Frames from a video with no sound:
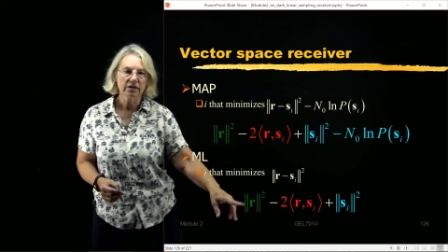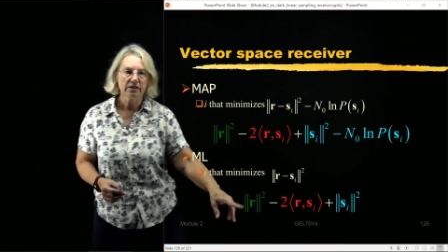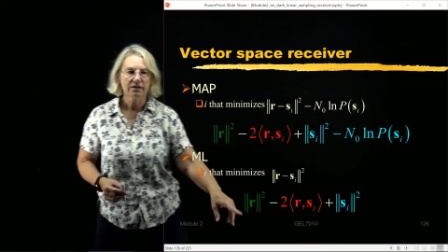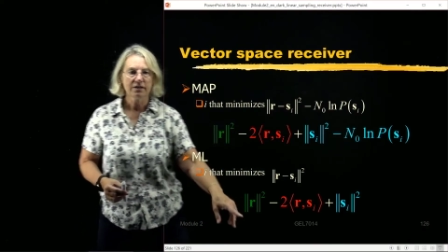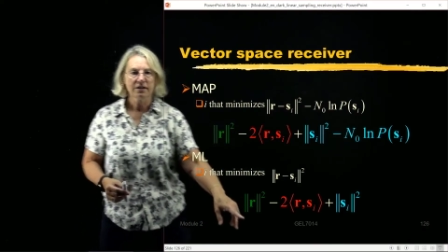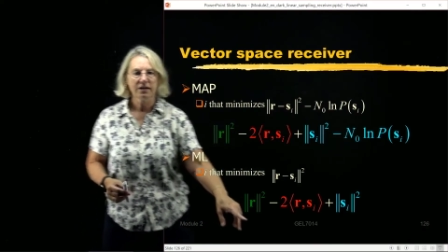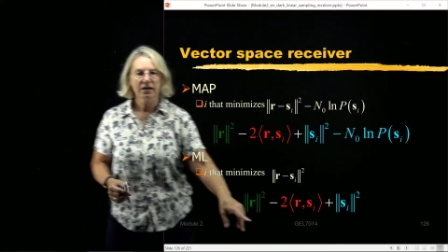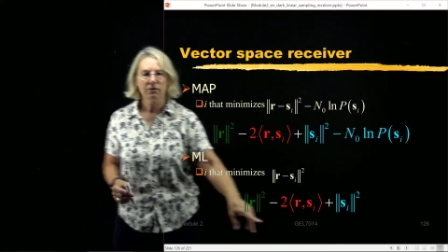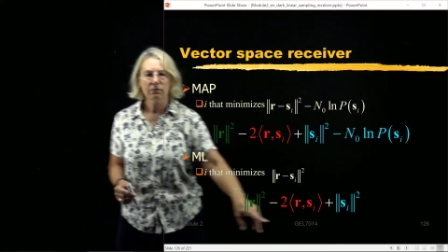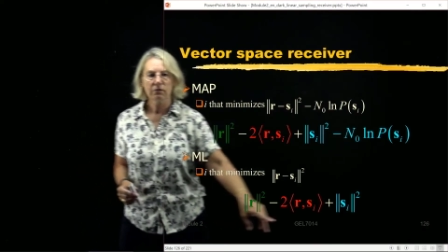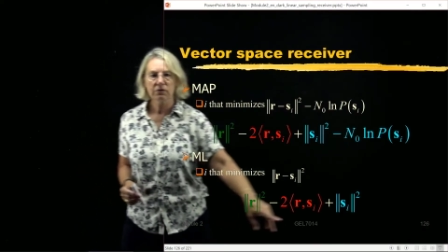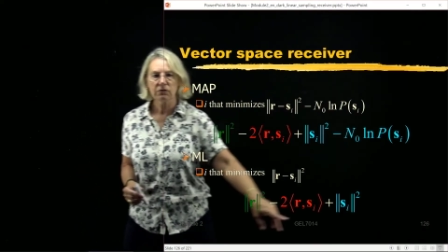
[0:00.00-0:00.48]

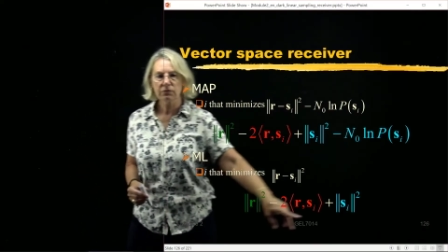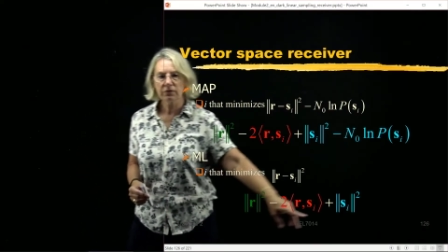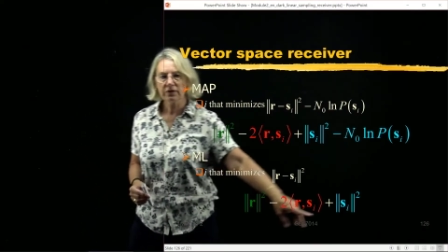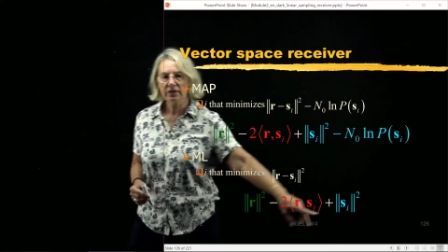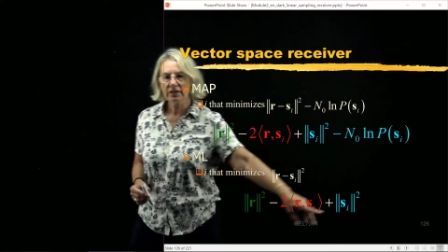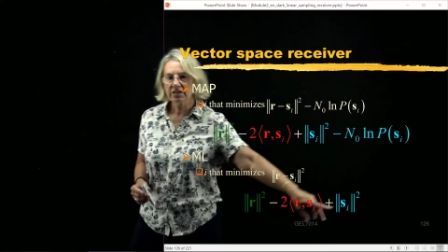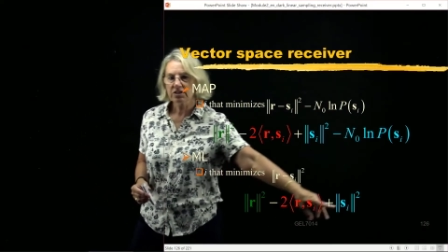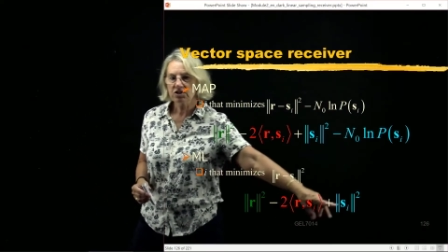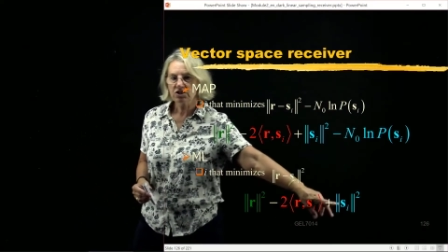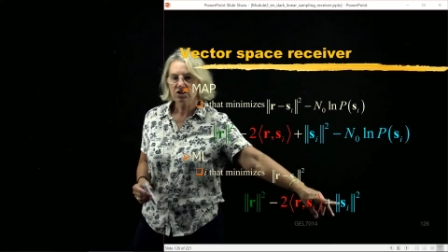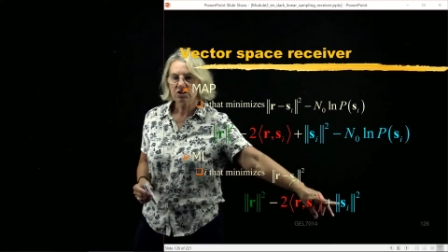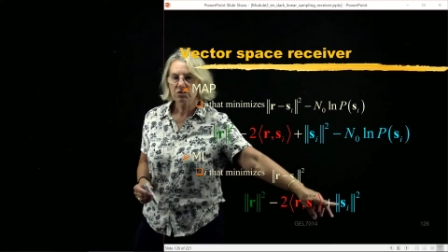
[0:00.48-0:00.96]
it would
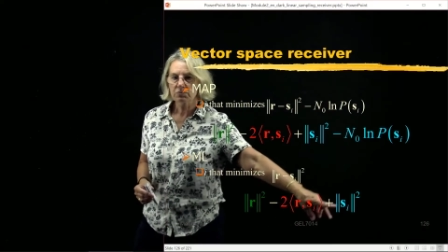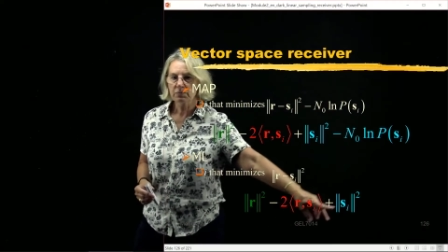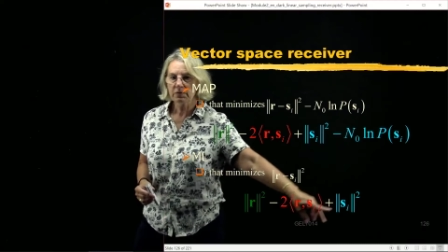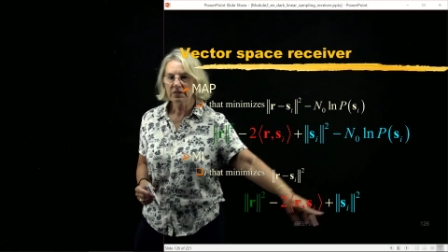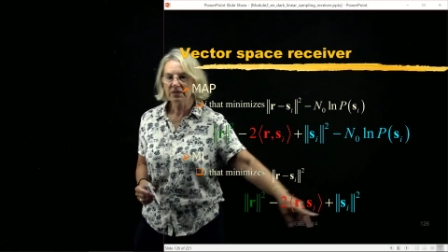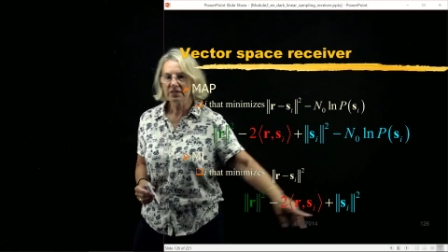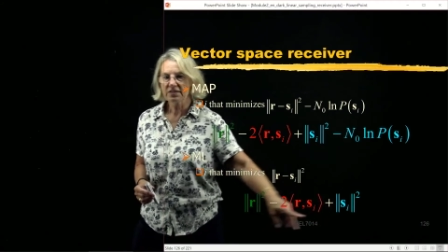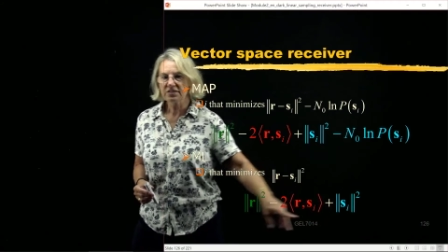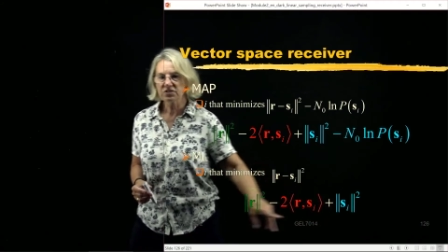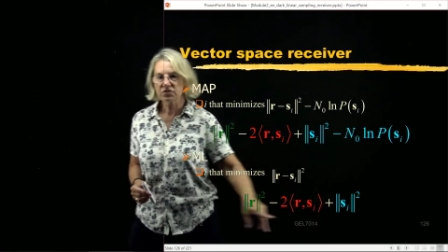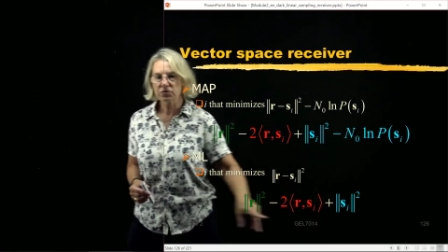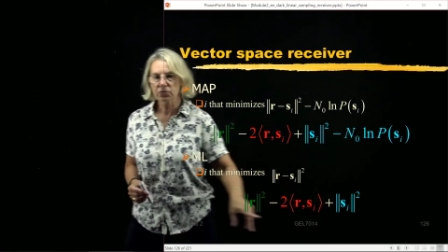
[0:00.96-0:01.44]
really just be
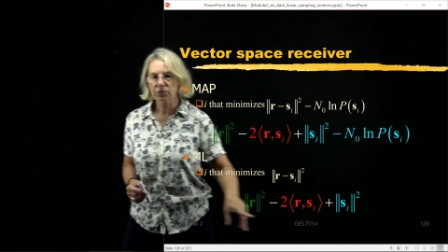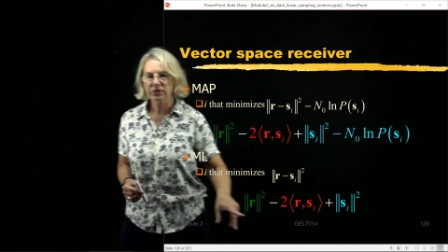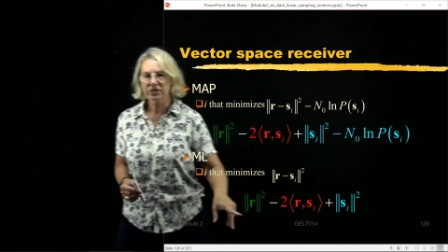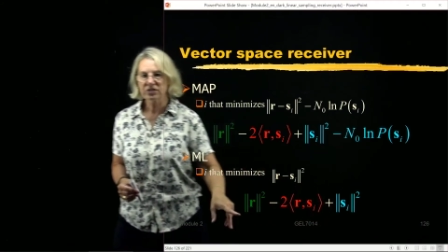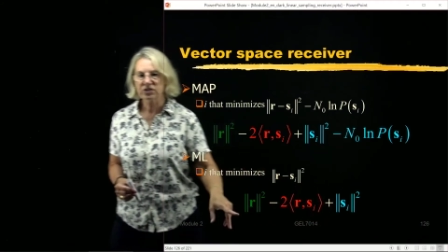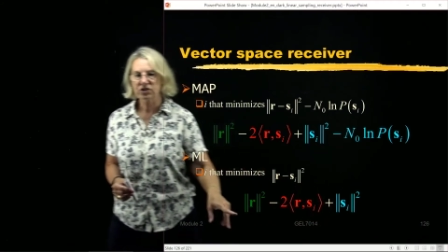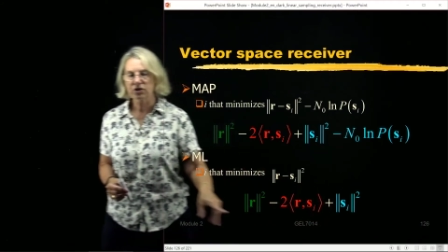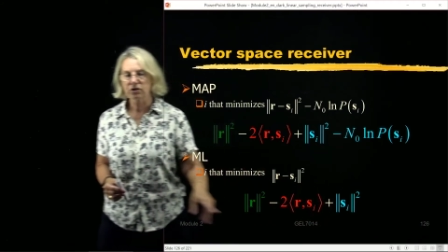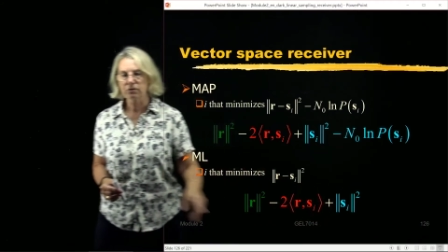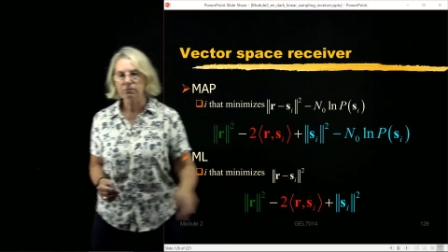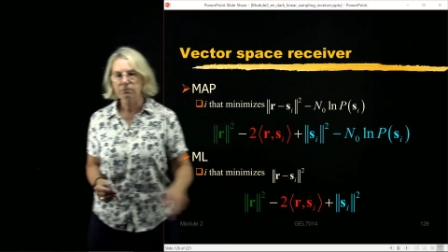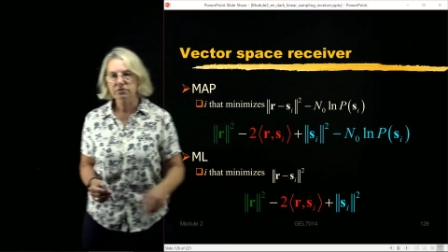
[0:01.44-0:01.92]
these three
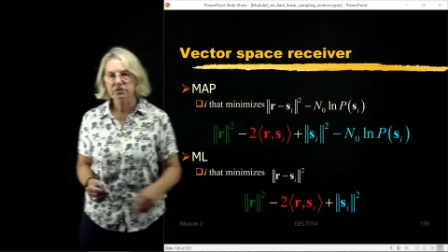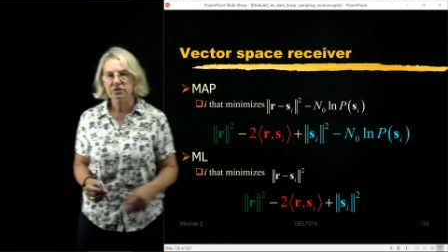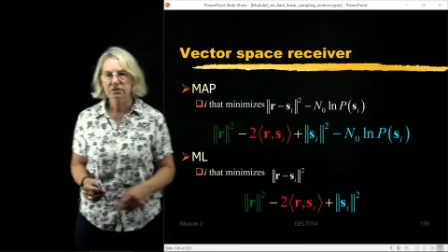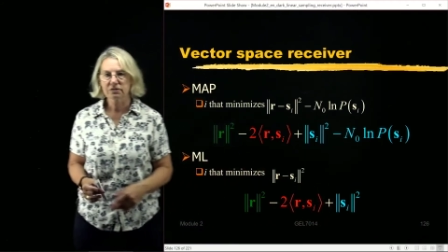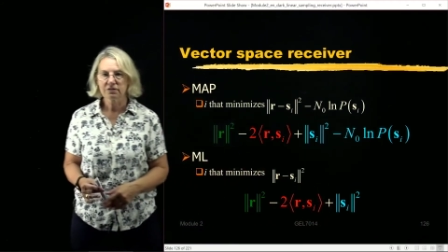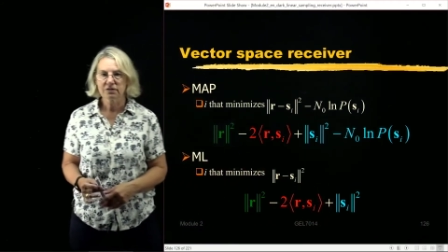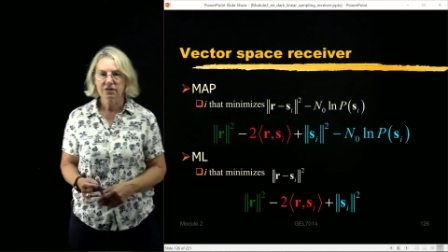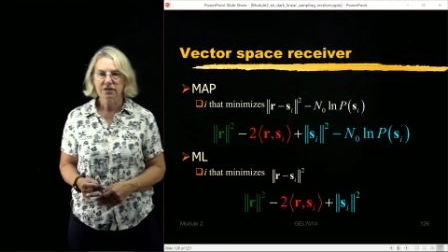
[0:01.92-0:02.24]
terms.